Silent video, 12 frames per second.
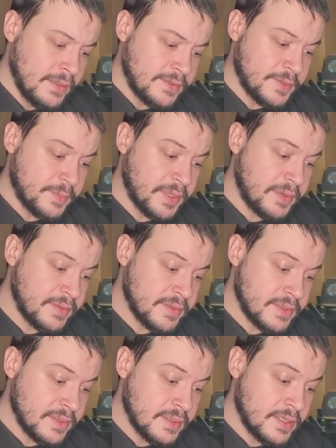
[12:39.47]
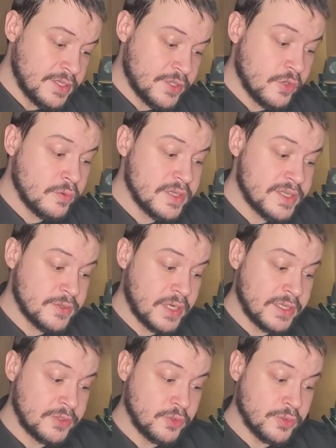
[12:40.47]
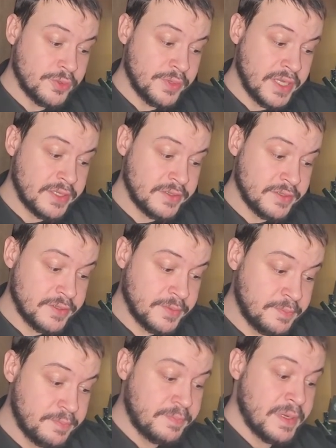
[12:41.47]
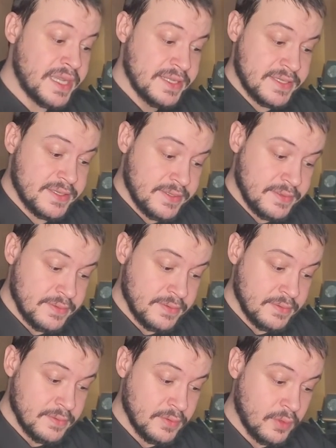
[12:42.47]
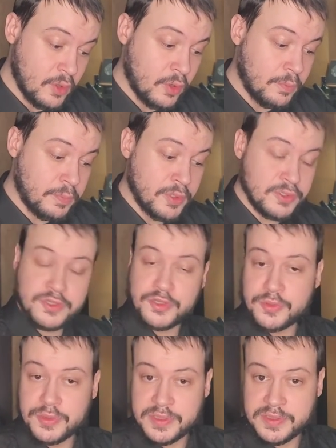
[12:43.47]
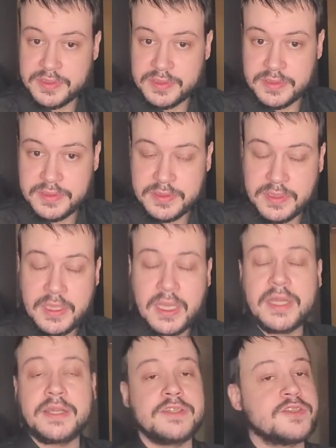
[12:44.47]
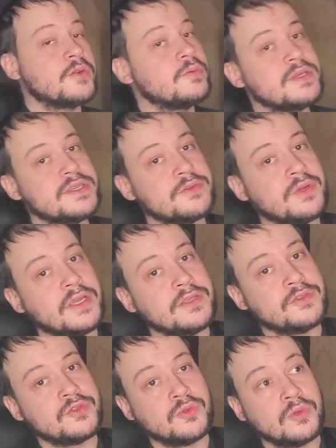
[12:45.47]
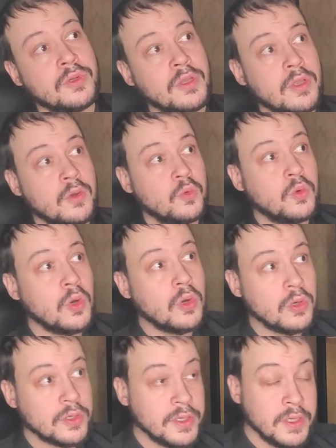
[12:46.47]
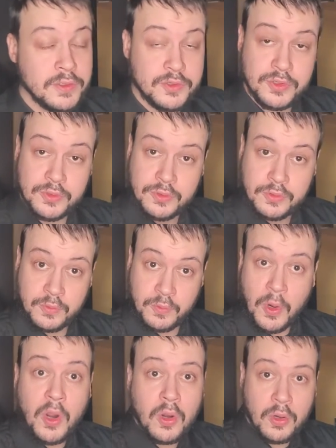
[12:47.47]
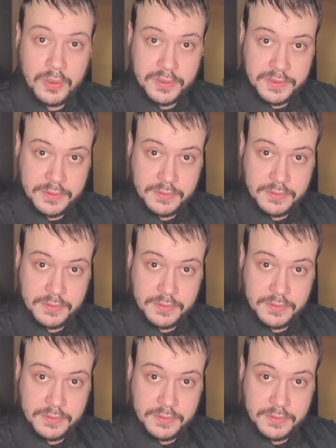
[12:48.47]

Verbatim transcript: The parent is always trying to create the best opportunities and is always trying to work toward